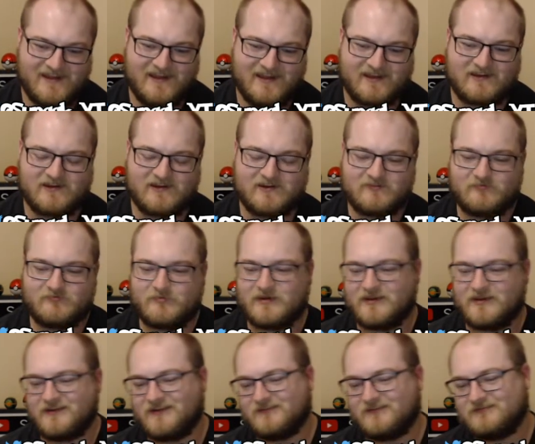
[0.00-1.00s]
it could have
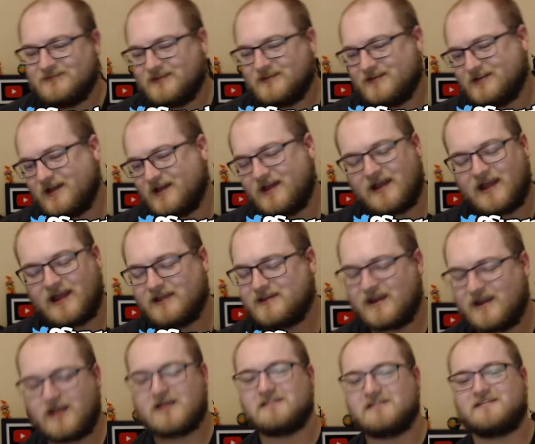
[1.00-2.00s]
been a I, I
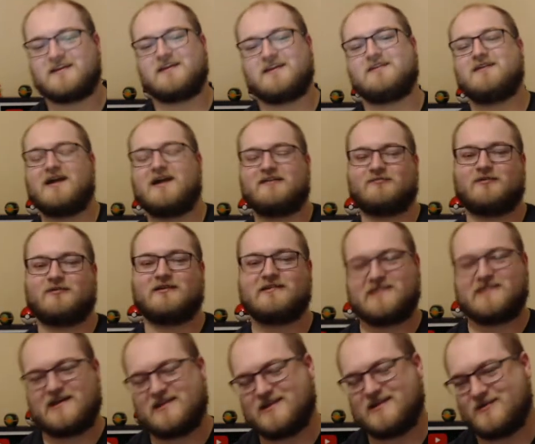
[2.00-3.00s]
guarantee you guys were going to
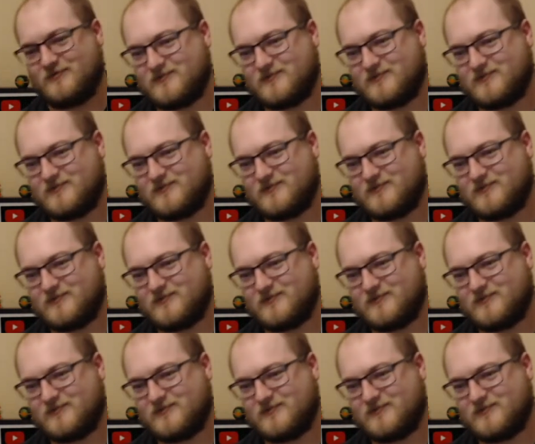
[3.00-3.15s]
say that it was